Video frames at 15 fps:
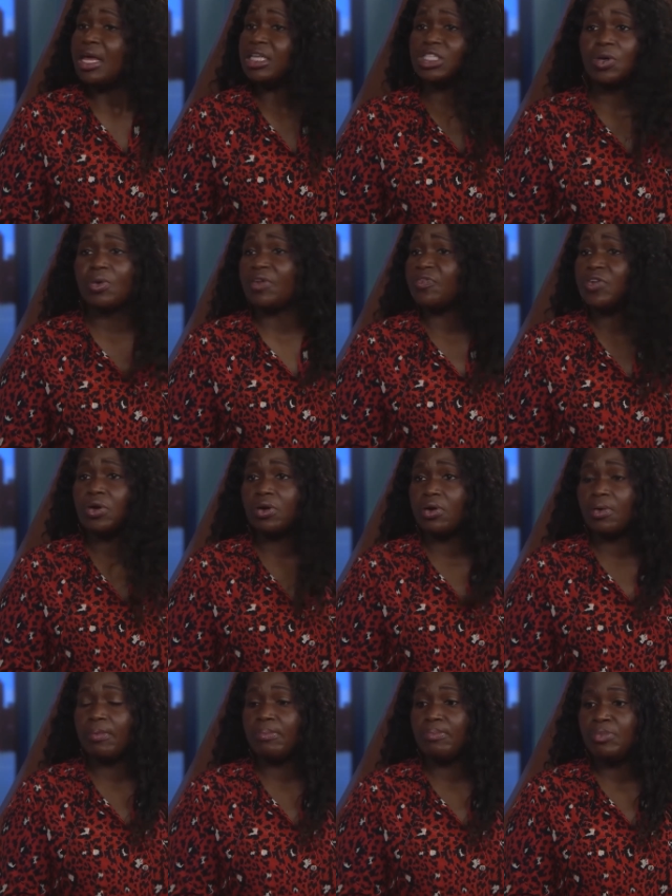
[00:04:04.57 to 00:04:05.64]
So if
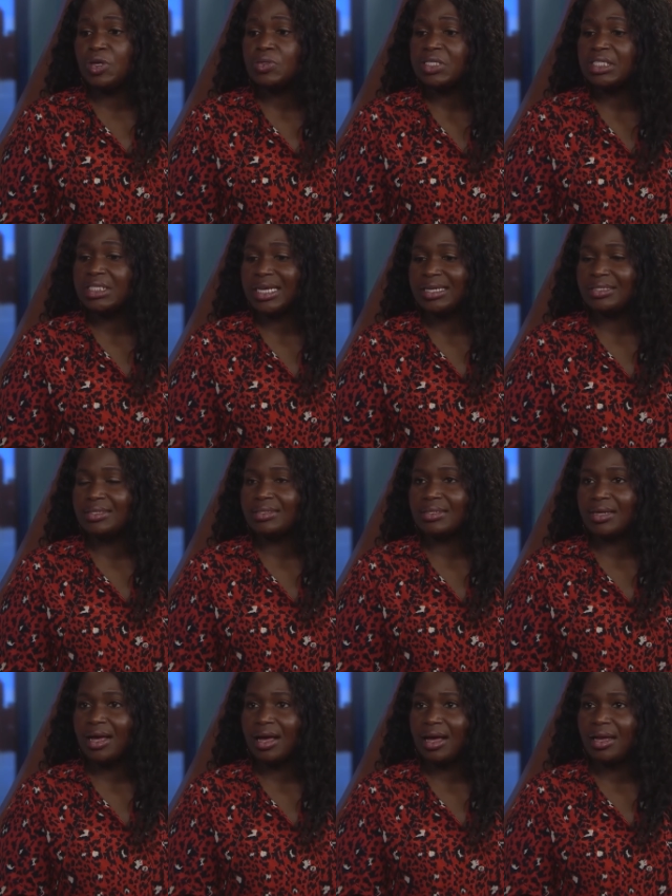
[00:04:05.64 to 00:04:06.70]
your music taste is
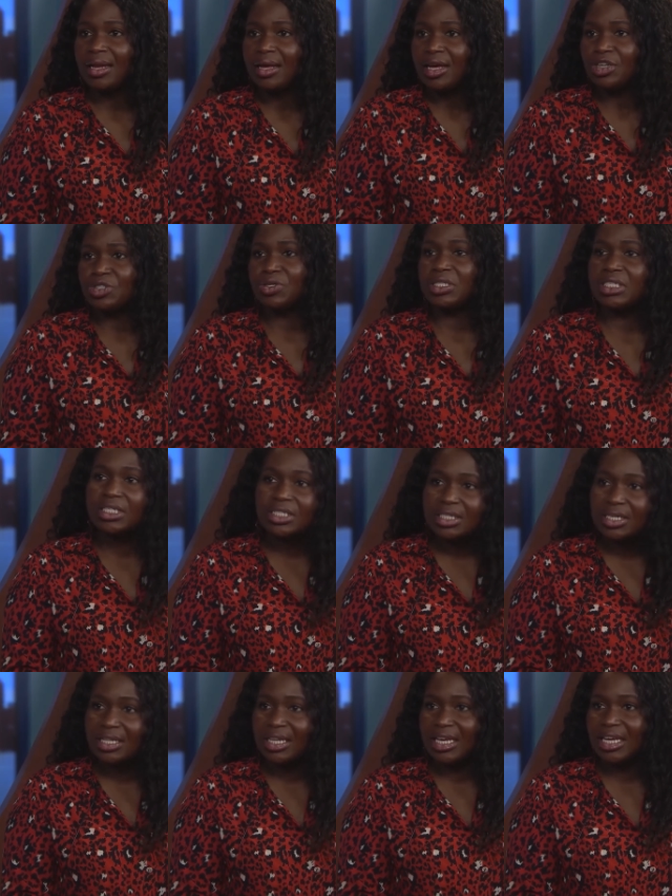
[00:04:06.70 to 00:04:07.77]
not
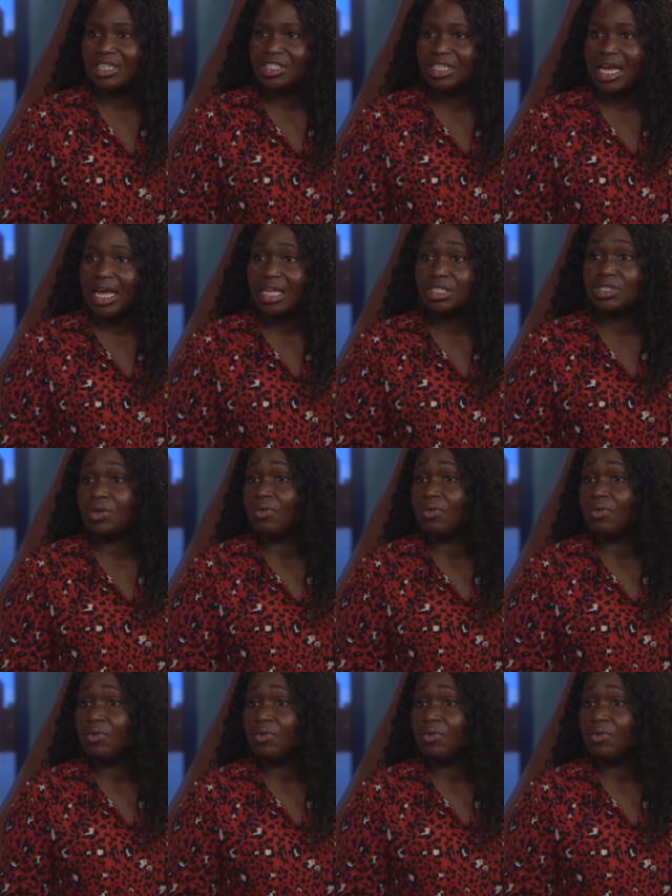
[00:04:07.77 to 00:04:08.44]
traditionally in jazz,